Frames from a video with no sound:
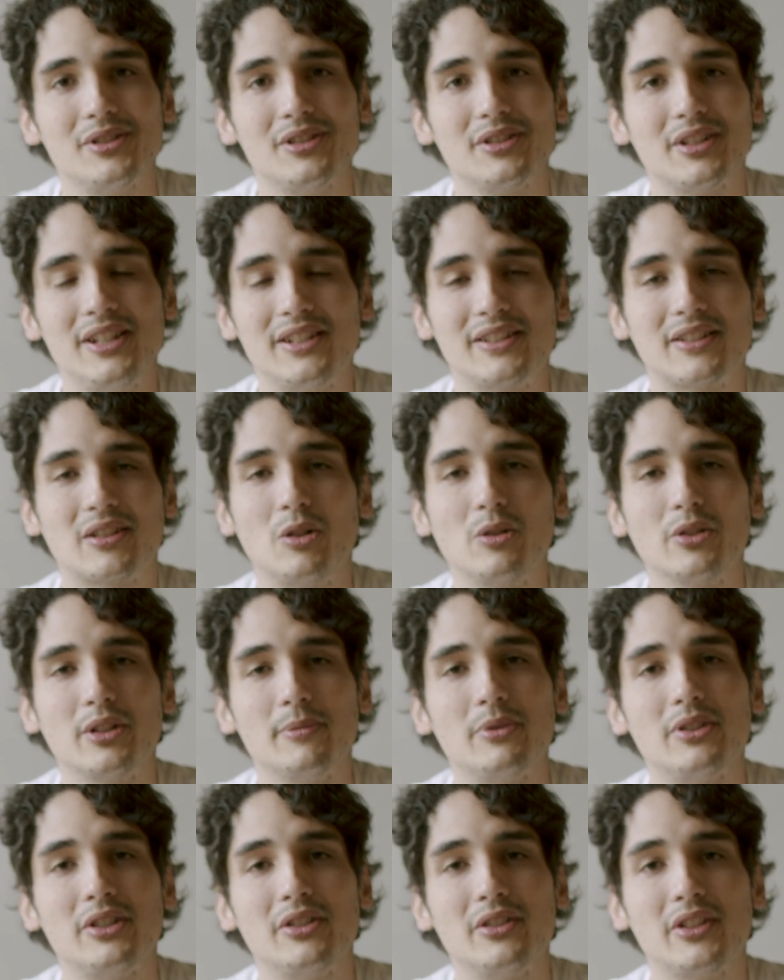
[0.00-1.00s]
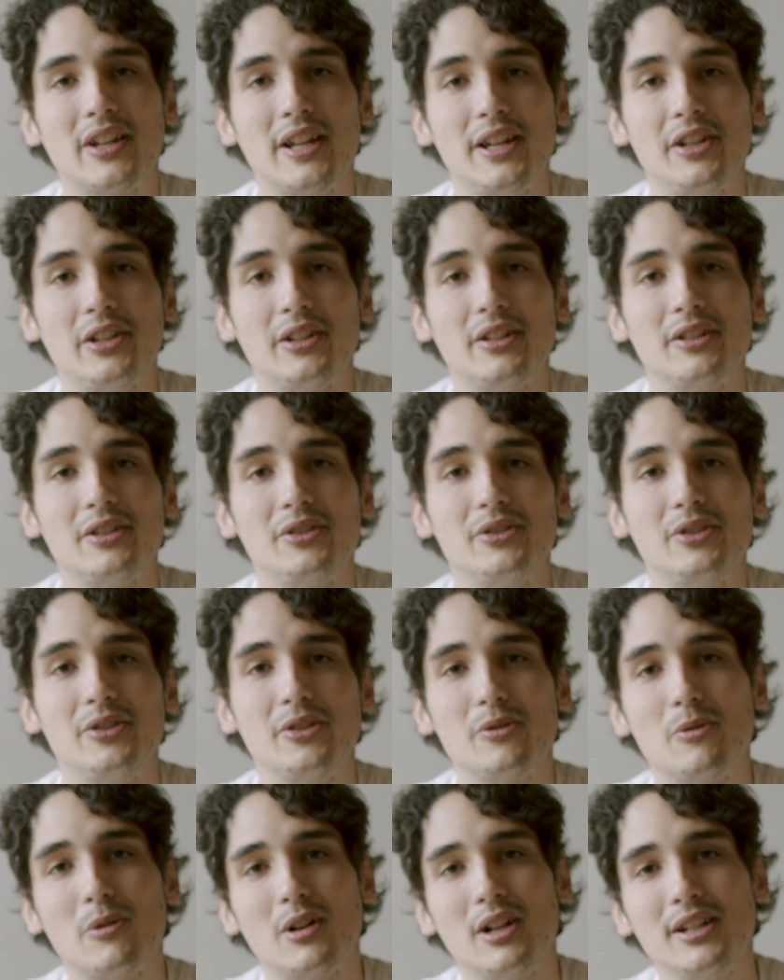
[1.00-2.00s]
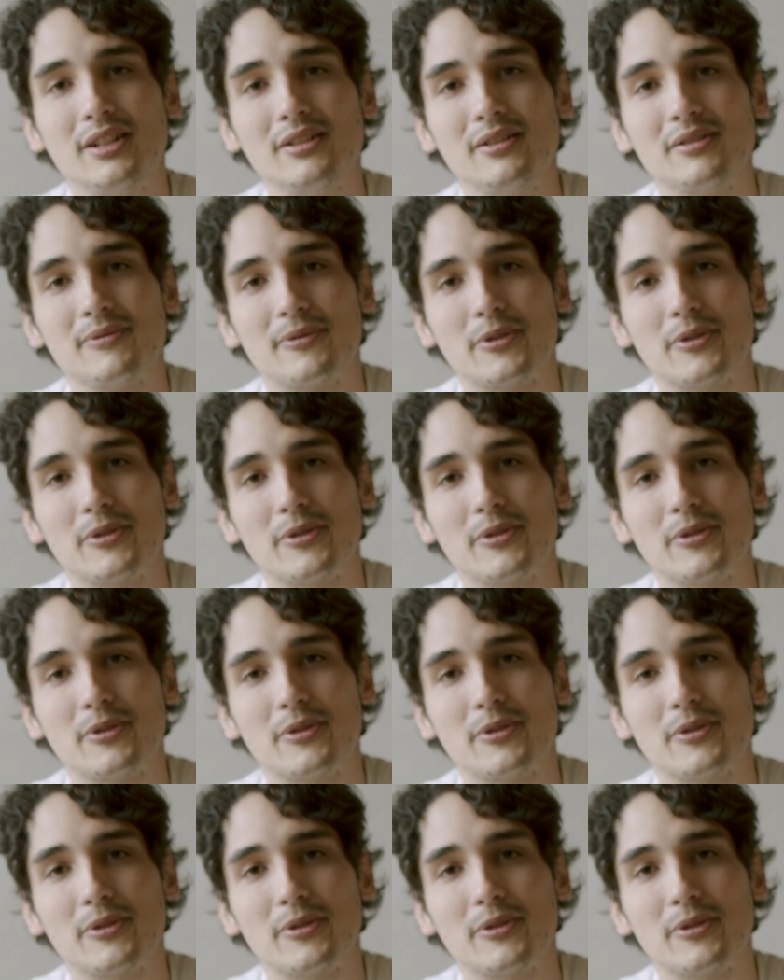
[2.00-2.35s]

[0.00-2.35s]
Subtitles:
he told them, hey, you know what?